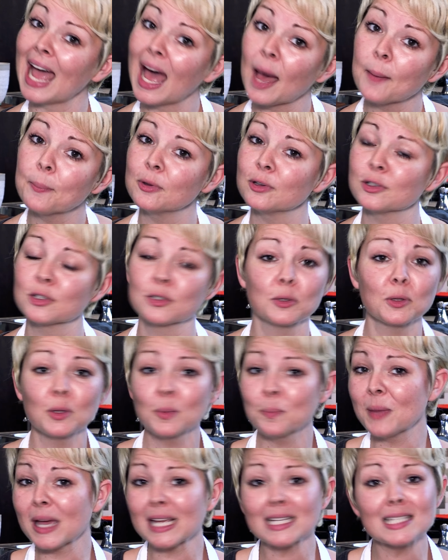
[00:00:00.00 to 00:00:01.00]
apples, they're the
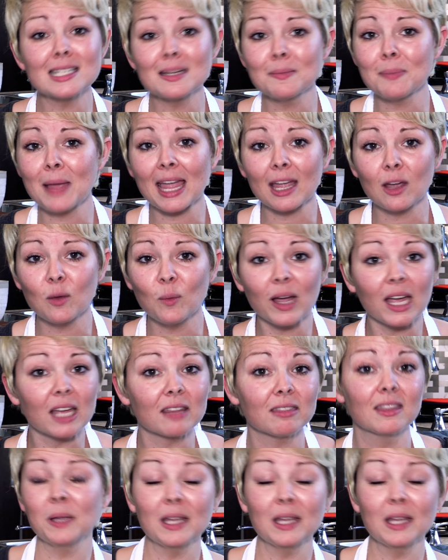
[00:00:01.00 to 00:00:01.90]
best to bake with.